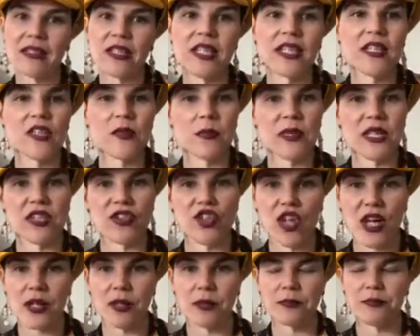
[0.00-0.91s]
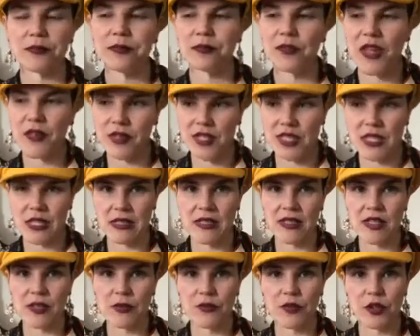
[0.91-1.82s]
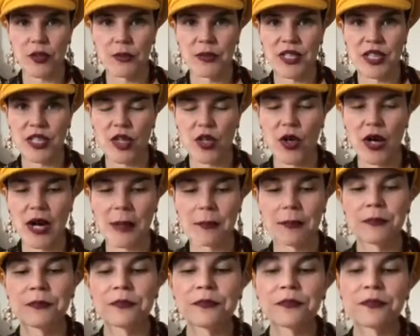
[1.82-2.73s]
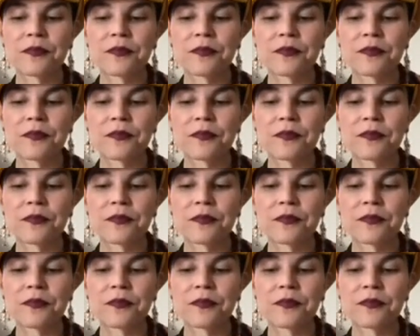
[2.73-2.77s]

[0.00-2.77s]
he's been in jail ever since for committing a crime.